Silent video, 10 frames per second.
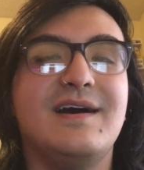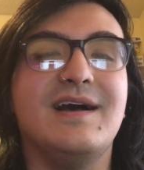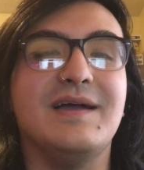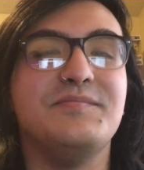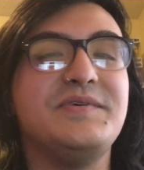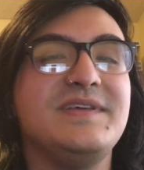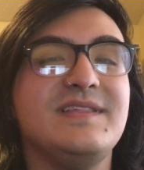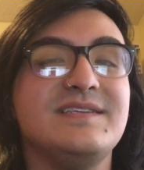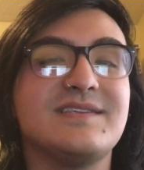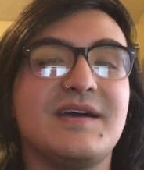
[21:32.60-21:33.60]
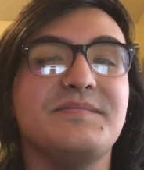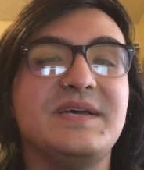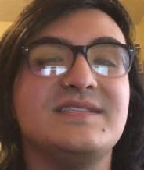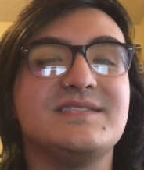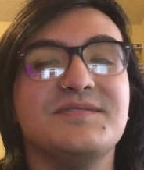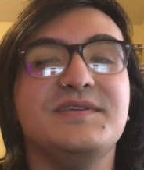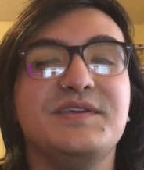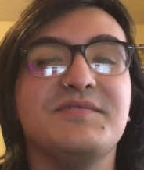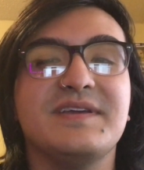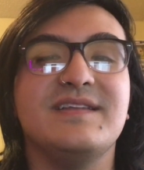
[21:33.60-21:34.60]
I'm putting these comments so
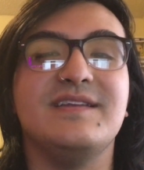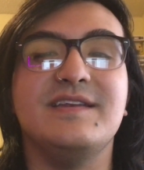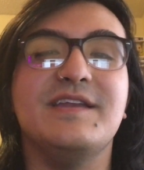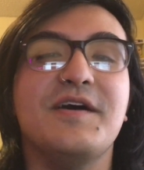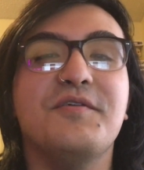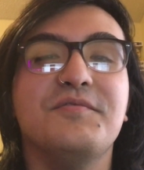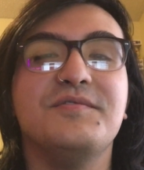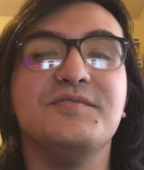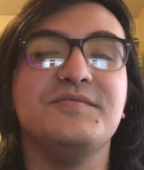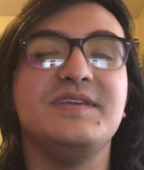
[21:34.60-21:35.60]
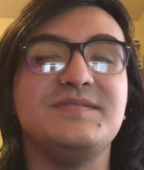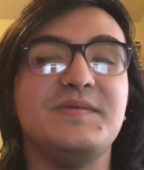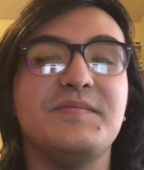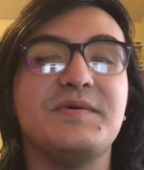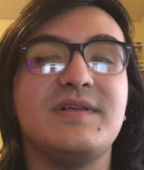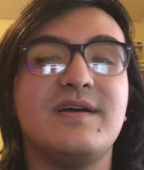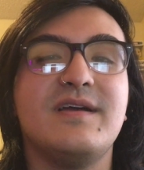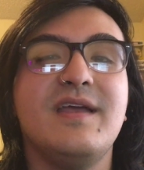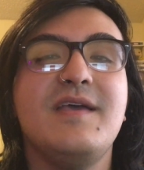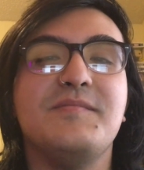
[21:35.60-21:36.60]
you can know who these people
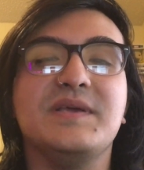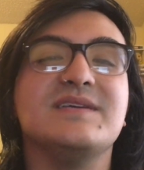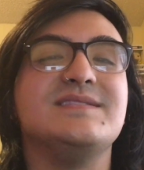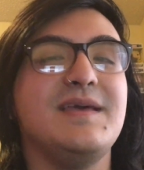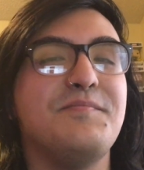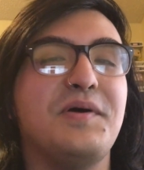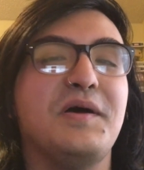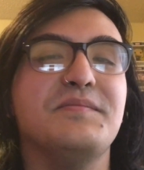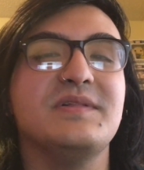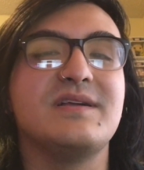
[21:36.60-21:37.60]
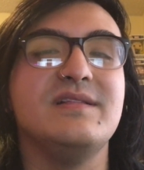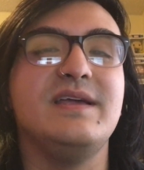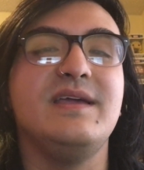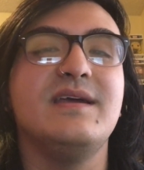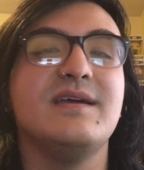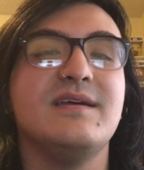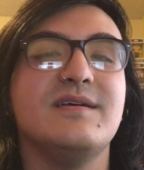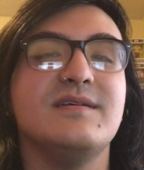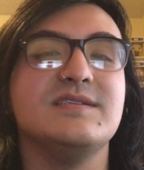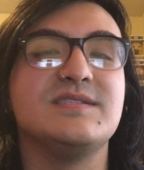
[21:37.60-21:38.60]
are, because they publicly
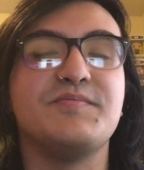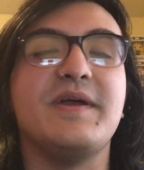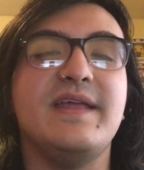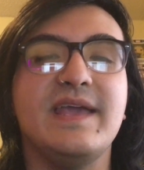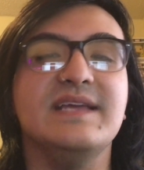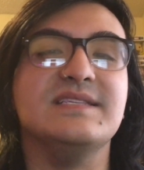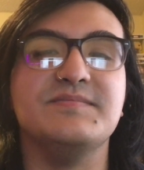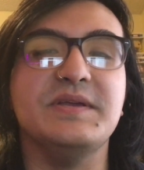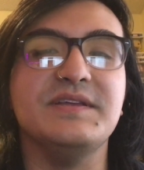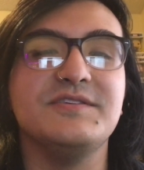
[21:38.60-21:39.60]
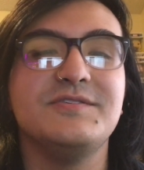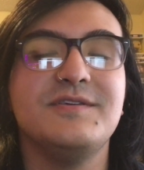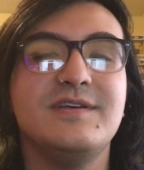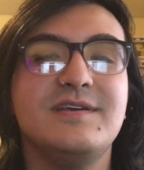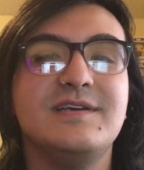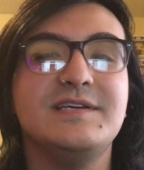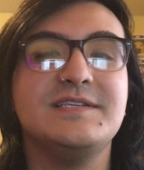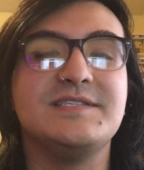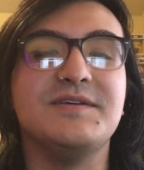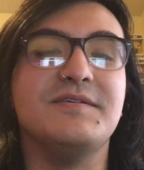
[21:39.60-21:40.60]
spread hate speech.
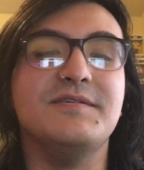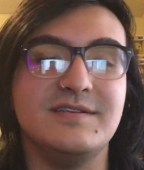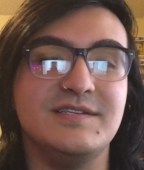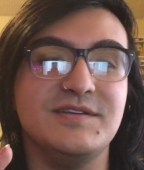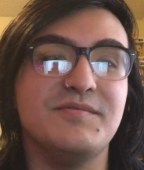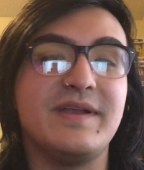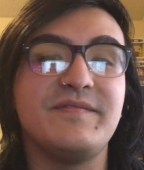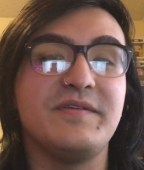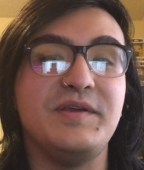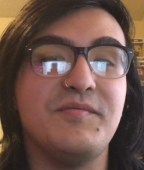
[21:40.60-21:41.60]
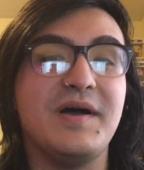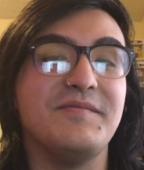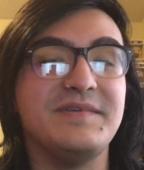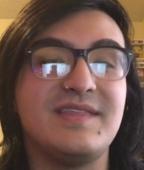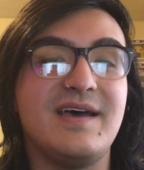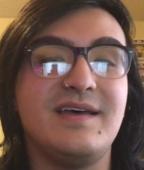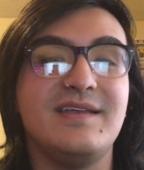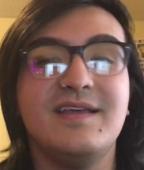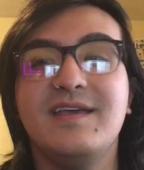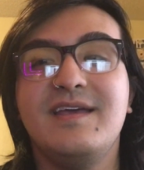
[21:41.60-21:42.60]
So do whatever you want with that.
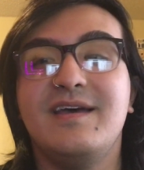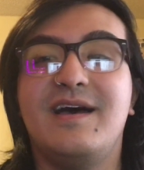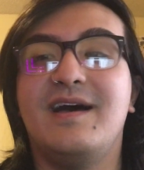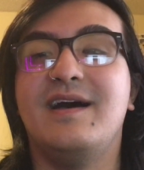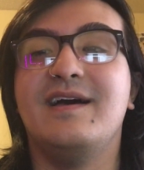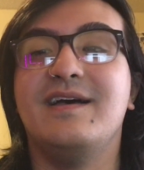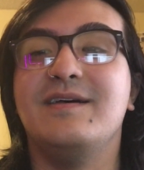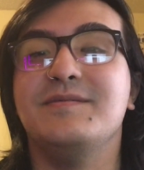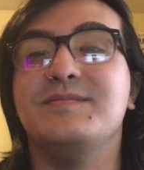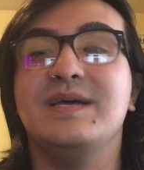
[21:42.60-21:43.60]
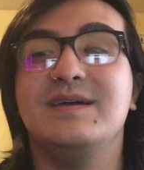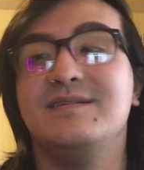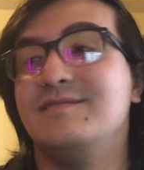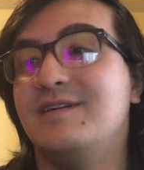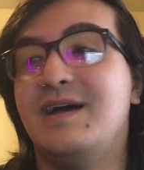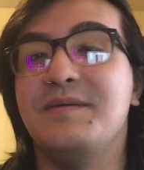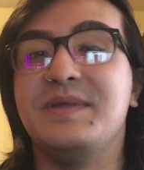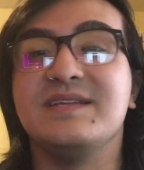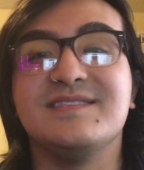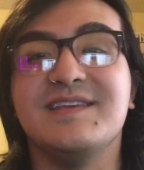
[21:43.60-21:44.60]
I'm
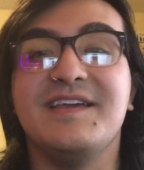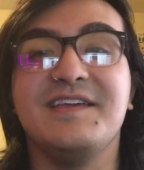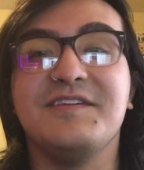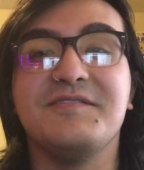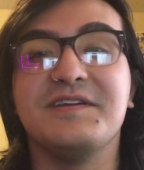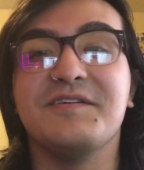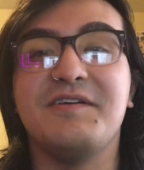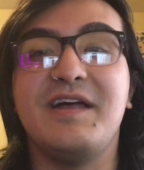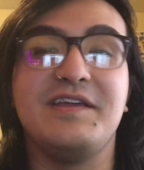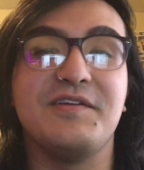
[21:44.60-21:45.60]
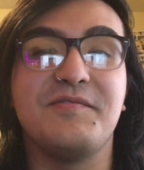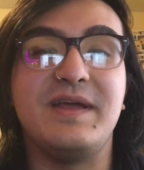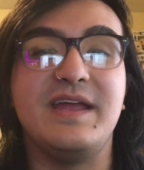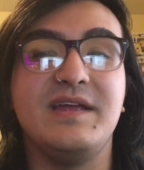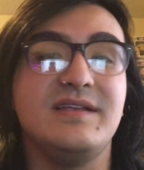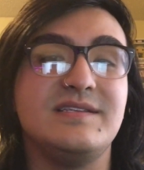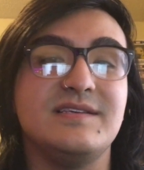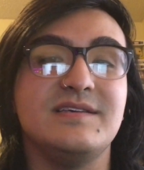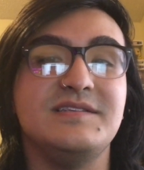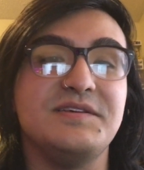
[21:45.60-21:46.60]
not saying you can go out of your way
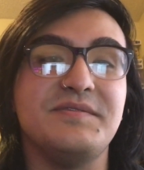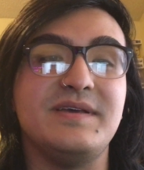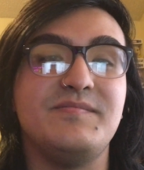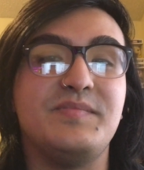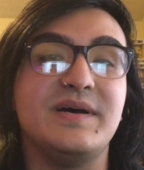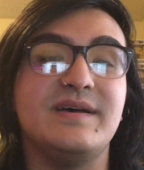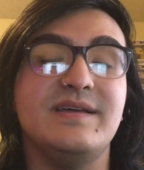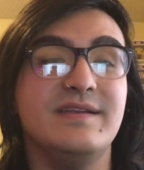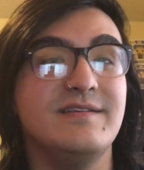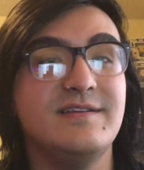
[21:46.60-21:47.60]
to do it, but